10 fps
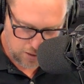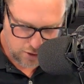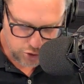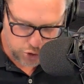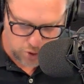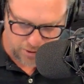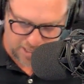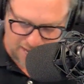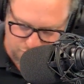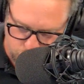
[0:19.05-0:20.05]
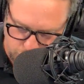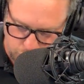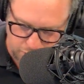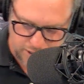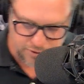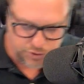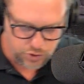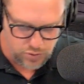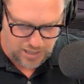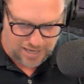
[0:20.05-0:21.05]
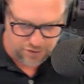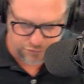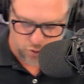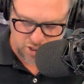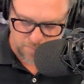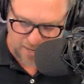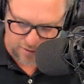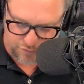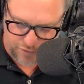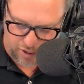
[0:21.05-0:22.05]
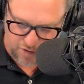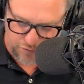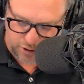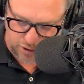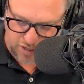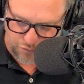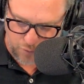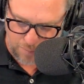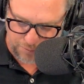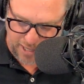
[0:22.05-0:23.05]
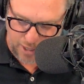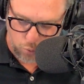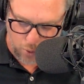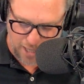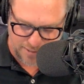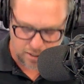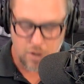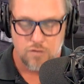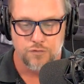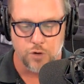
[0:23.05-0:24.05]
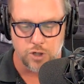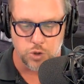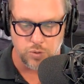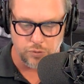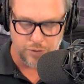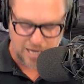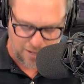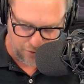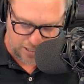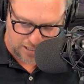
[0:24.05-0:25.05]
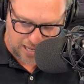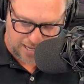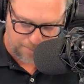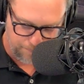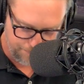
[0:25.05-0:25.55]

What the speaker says: Shortly after its release, two California men fell off a cliff while playing what virtual reality game?